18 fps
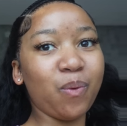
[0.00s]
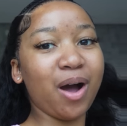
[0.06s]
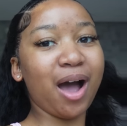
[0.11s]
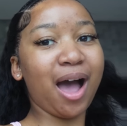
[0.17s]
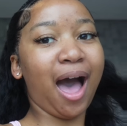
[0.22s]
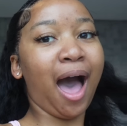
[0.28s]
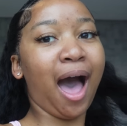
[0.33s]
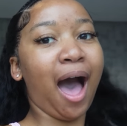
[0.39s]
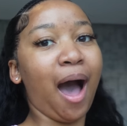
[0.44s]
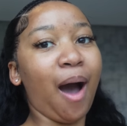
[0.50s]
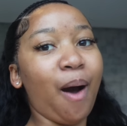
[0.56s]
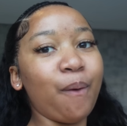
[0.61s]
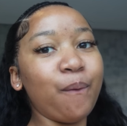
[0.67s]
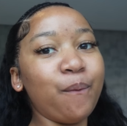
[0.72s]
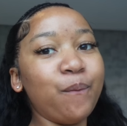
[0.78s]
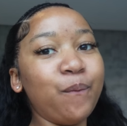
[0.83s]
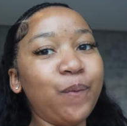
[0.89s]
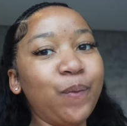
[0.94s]
Wow.
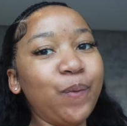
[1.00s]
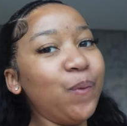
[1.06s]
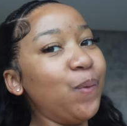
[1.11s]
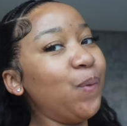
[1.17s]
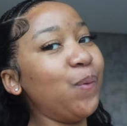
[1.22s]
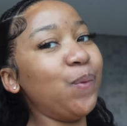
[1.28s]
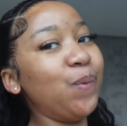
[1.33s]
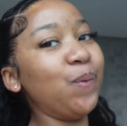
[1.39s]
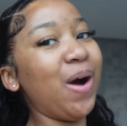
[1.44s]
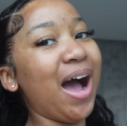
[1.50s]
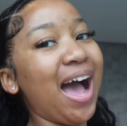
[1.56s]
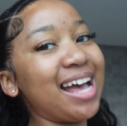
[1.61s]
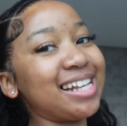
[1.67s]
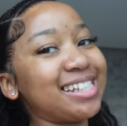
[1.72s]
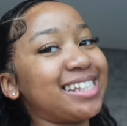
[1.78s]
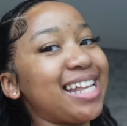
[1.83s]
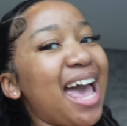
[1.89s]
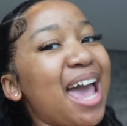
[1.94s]

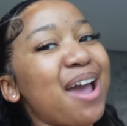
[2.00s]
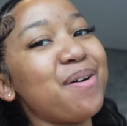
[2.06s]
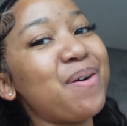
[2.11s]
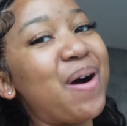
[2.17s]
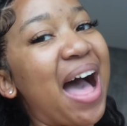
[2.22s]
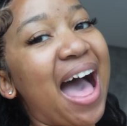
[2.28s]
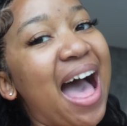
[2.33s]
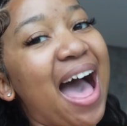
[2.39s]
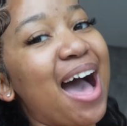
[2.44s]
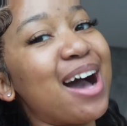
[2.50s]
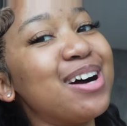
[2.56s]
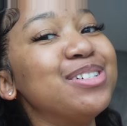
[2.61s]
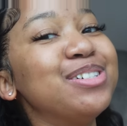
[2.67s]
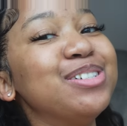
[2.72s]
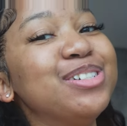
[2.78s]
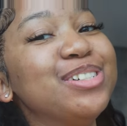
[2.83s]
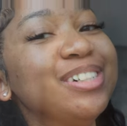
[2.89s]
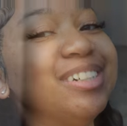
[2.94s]
I say
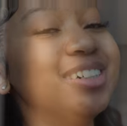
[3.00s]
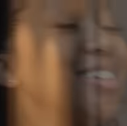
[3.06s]
wow.